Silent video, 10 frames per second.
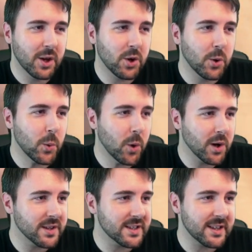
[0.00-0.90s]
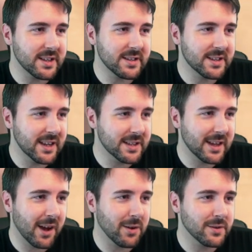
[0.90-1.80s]
quality
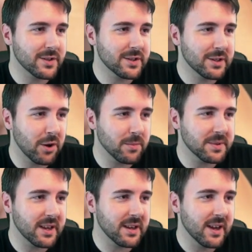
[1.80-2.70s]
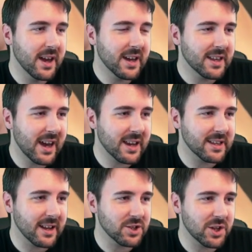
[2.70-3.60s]
detail sculpting, getting
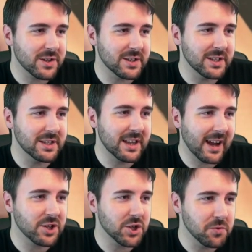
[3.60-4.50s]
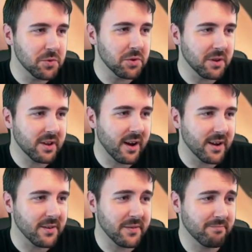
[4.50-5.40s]
that just natural
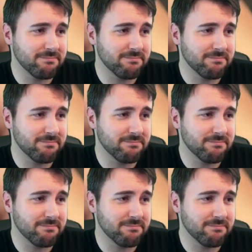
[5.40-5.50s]
kind of